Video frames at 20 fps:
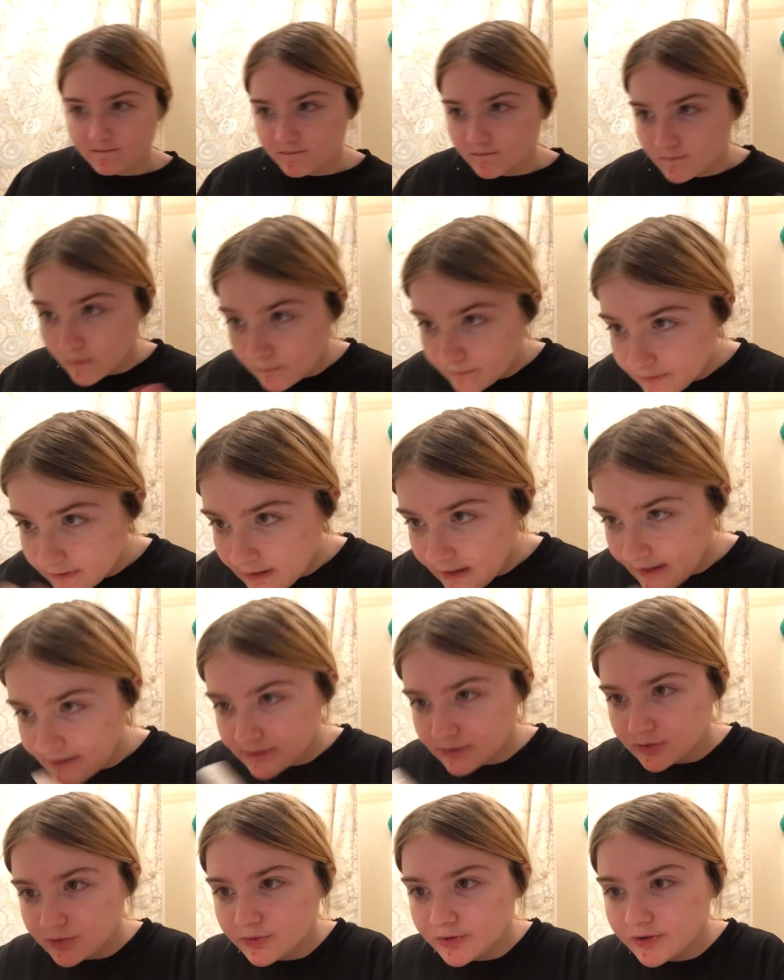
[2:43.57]
hope you guys
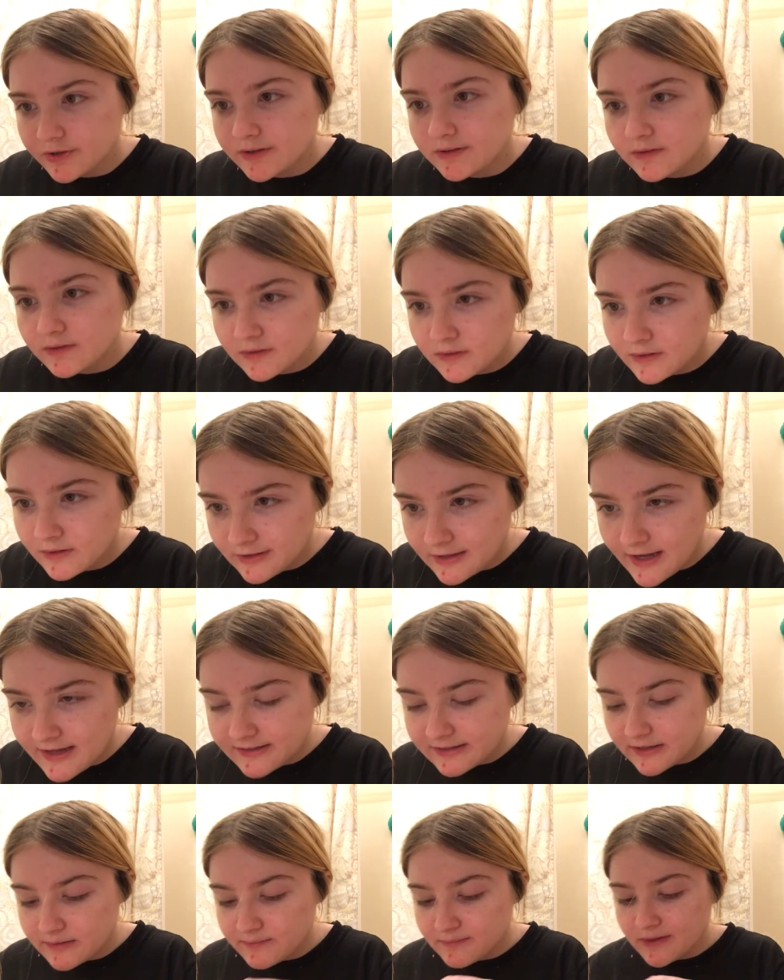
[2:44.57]
are doing good. And
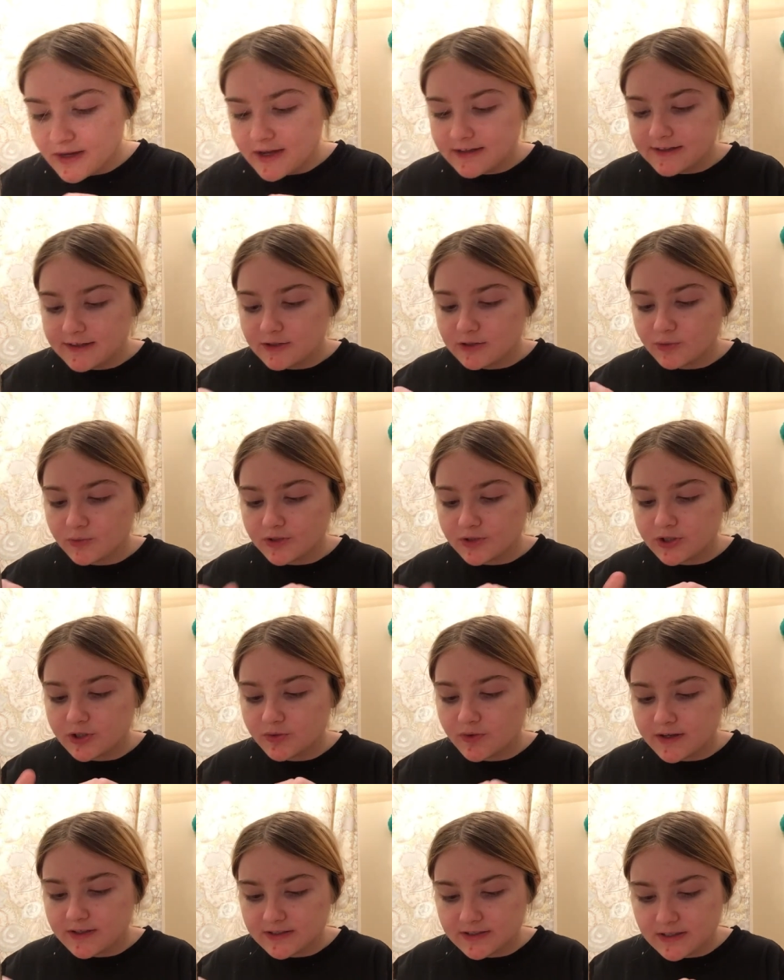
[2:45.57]
guys, give me ideas of what you
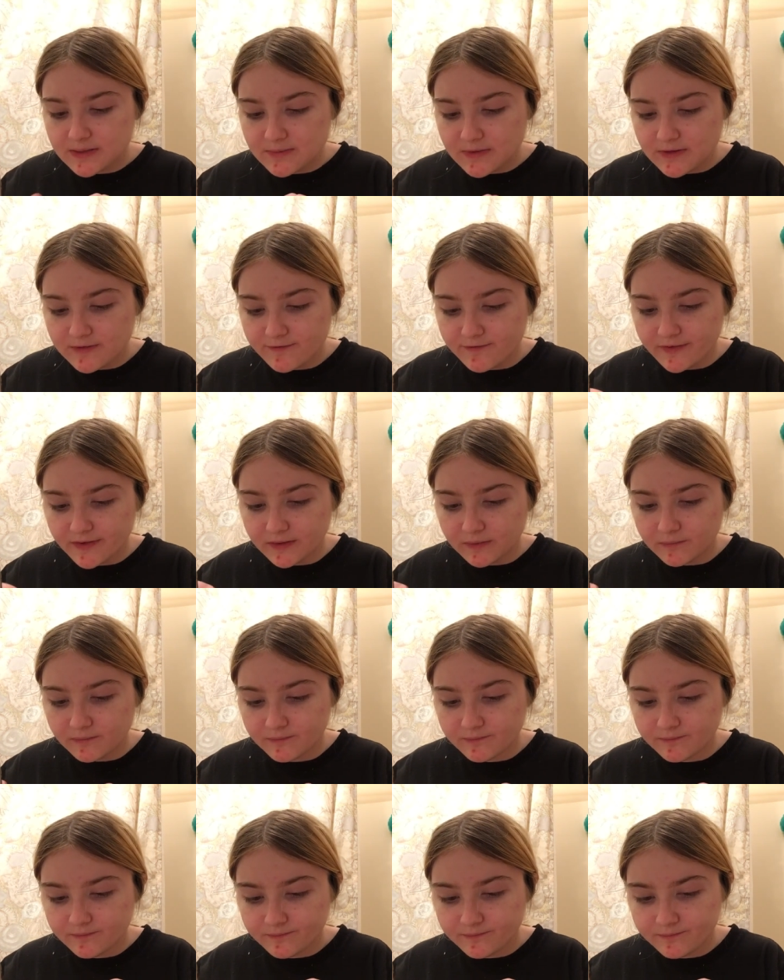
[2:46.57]
want to see me film.
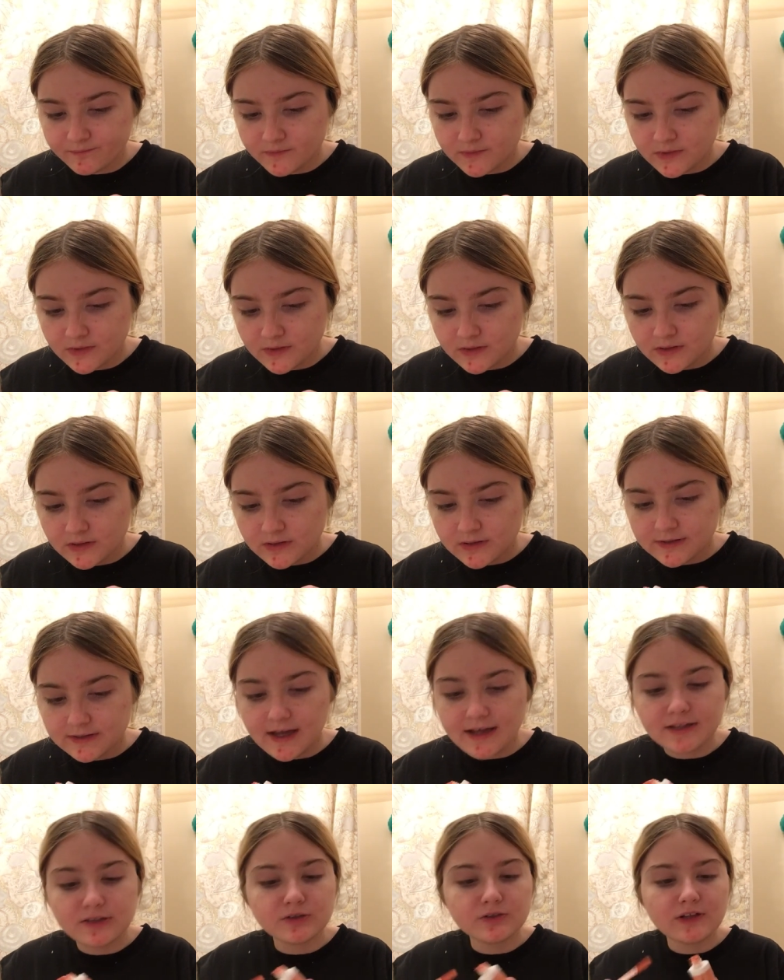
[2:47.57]
Because
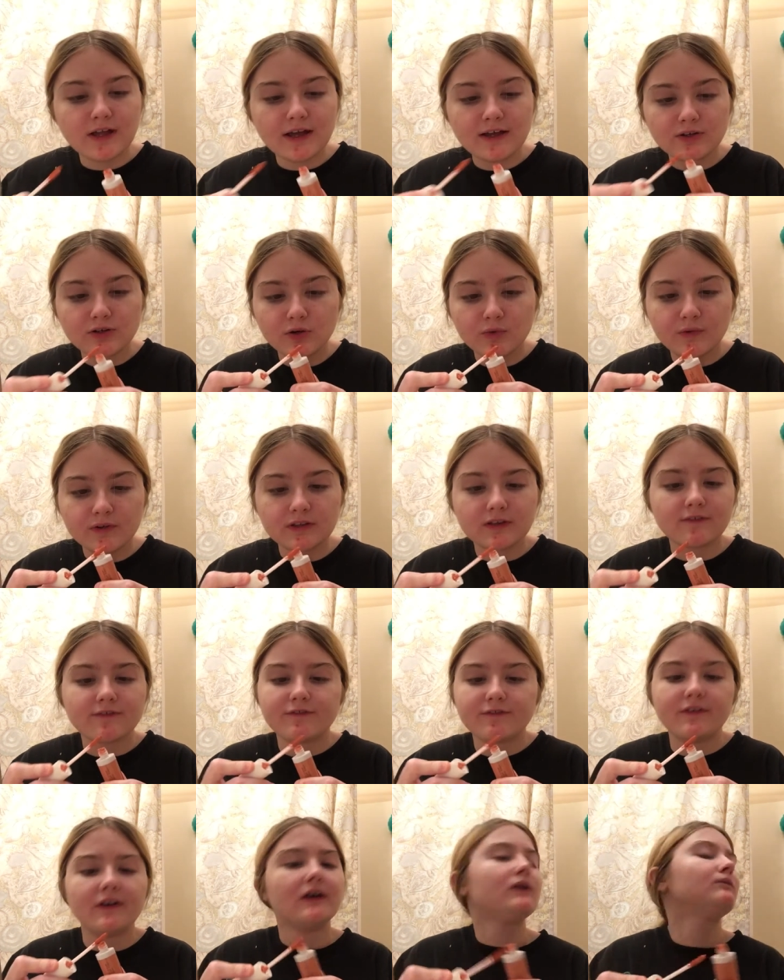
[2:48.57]
I do not know what to
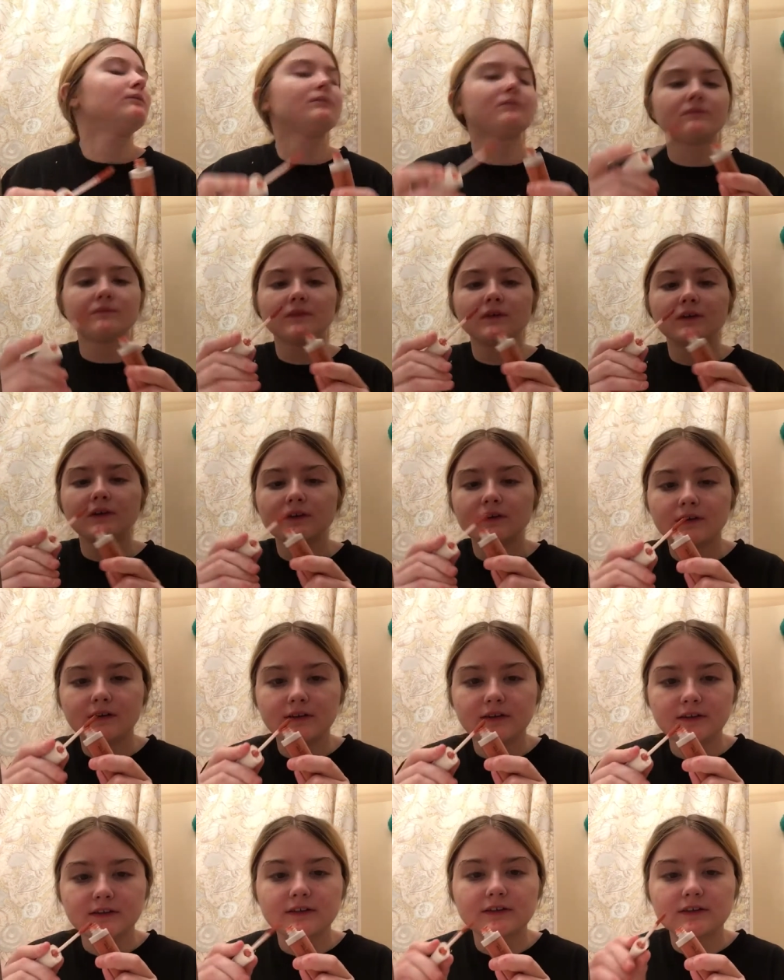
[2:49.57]
film,
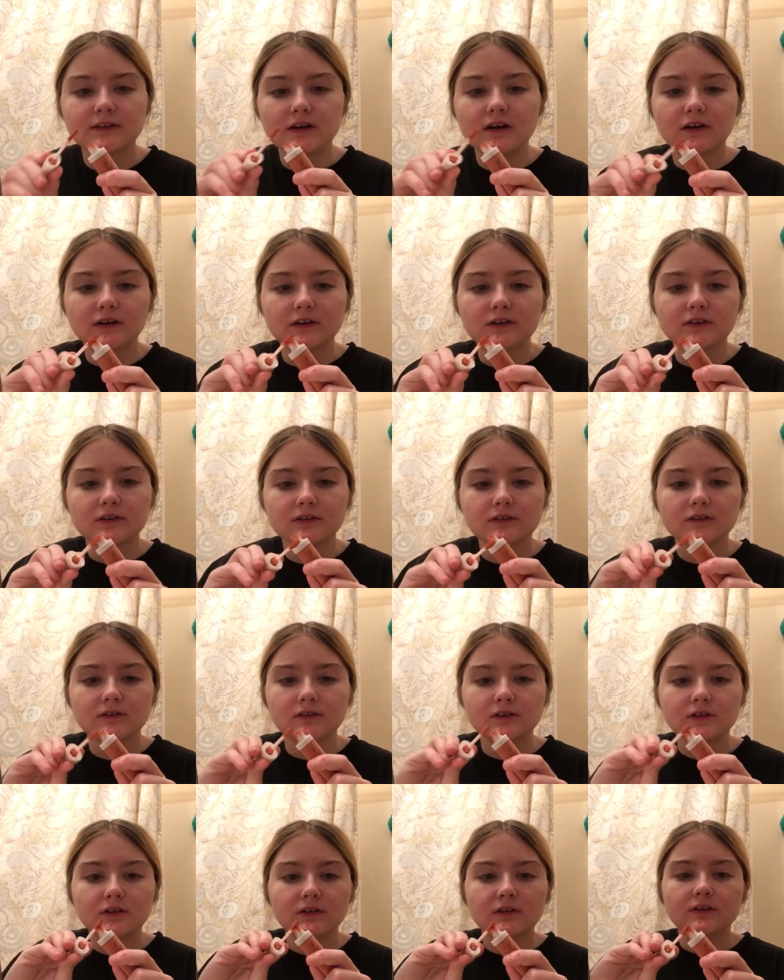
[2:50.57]
and it sucks.
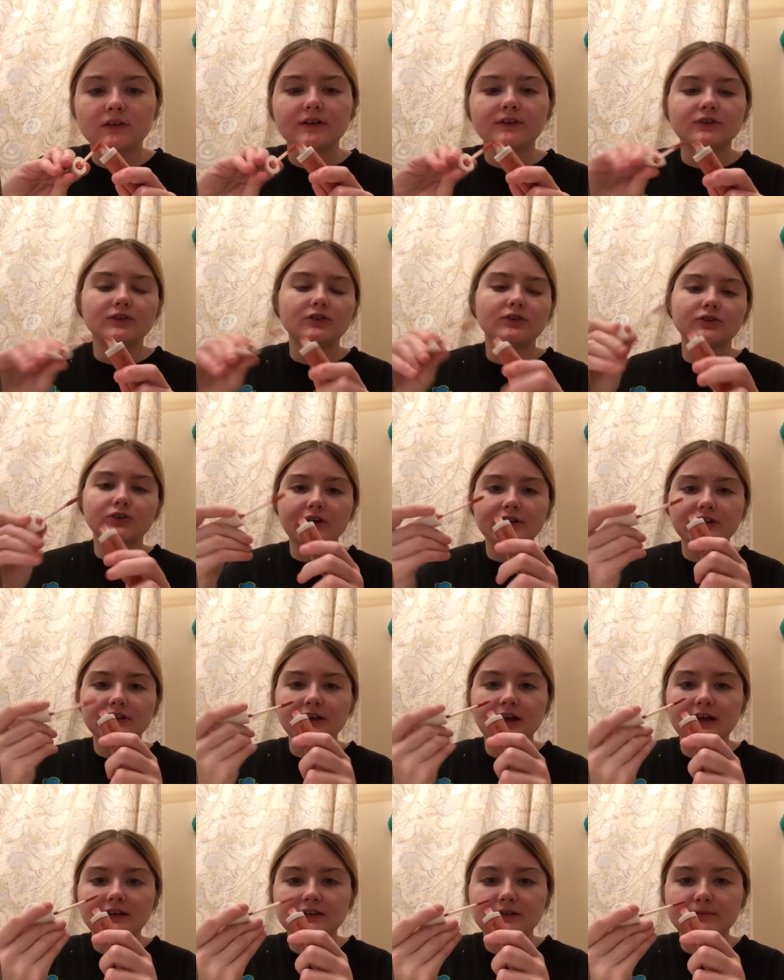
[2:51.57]
Because, you know, Jesse
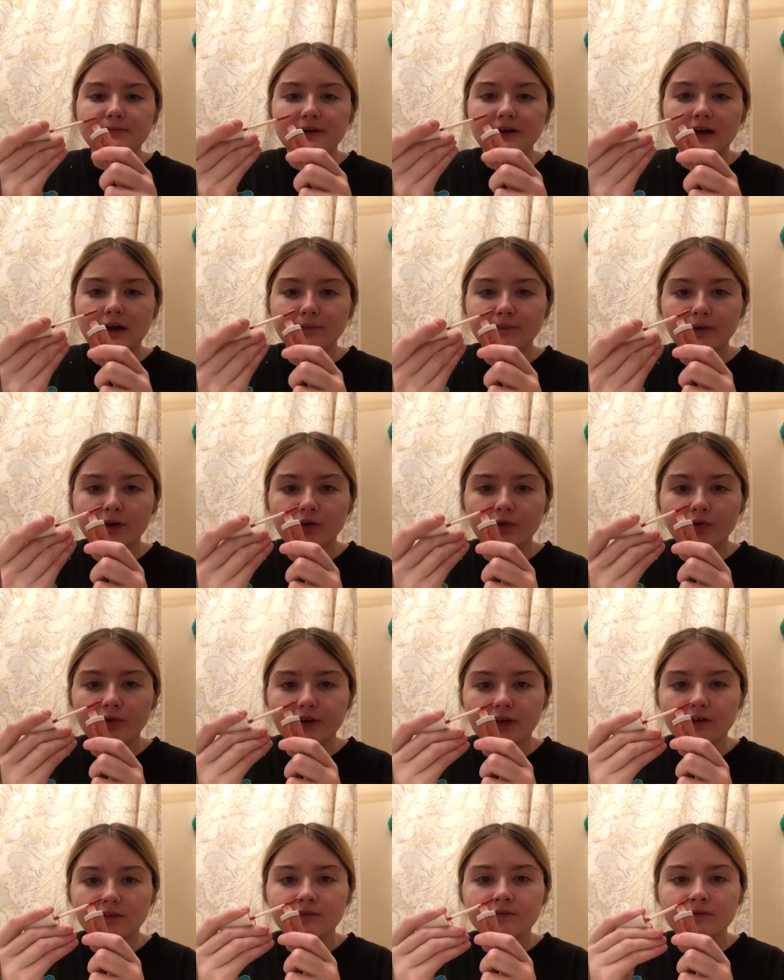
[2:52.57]
hasn't been
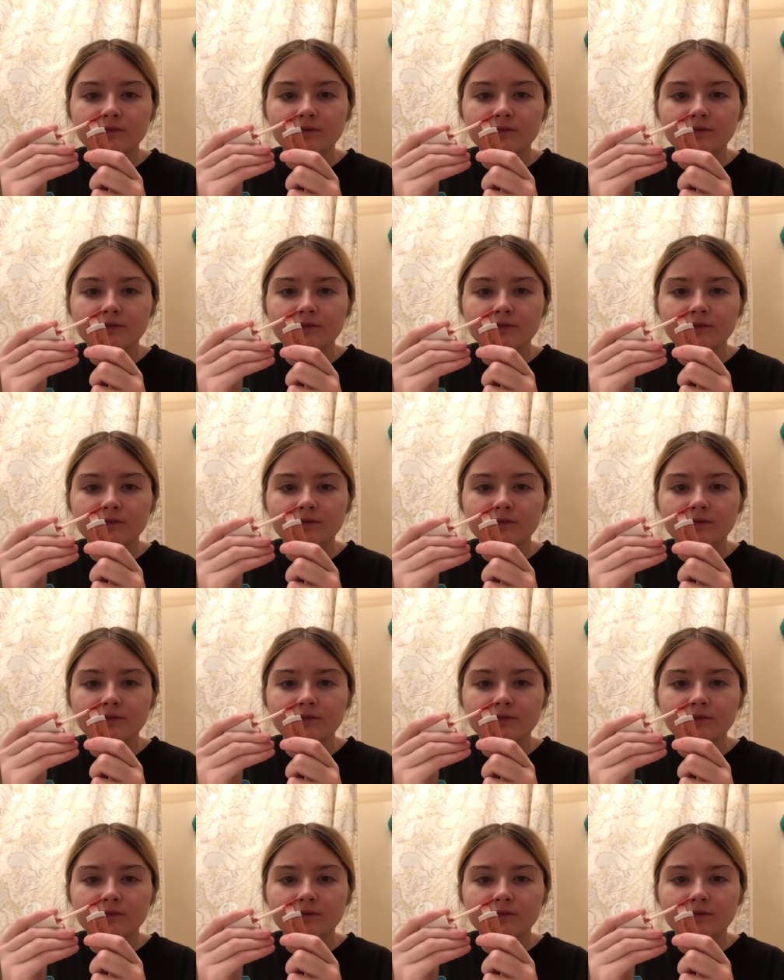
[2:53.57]
uploading,